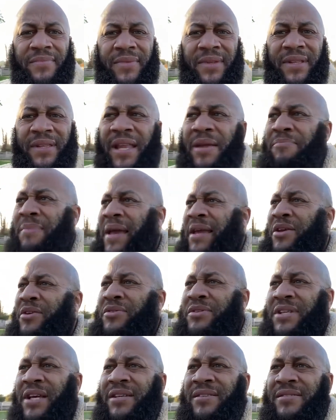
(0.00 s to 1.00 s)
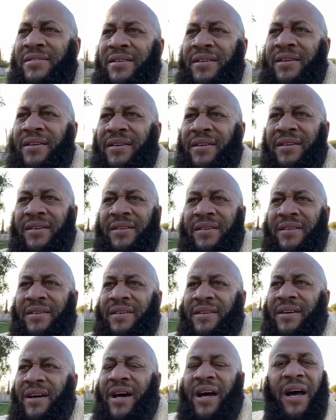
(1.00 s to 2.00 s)
They make you just
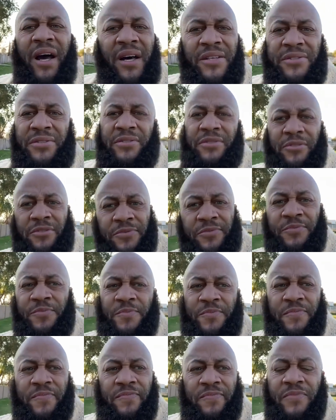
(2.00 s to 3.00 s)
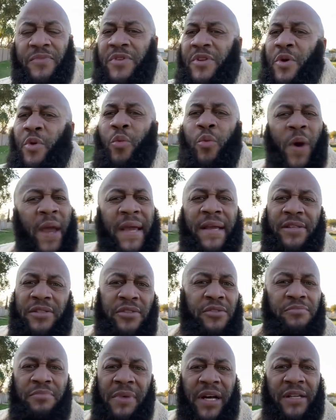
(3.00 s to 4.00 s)
hustle way
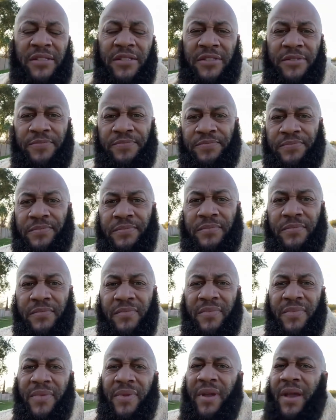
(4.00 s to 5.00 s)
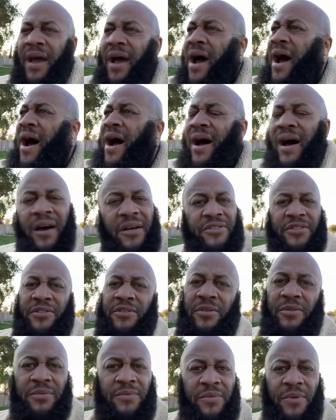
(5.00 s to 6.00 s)
too much.
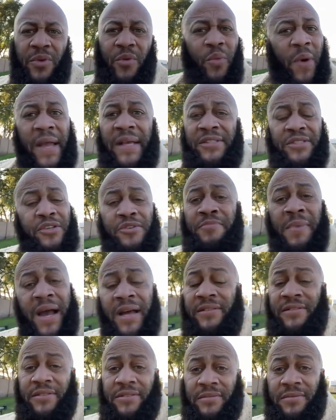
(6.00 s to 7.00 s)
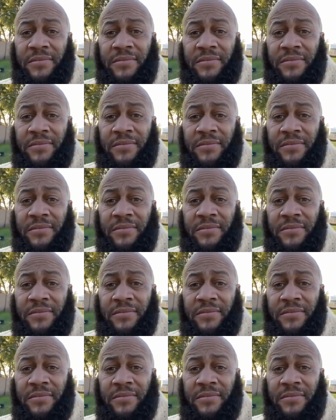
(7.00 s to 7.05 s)
Hustle way too much.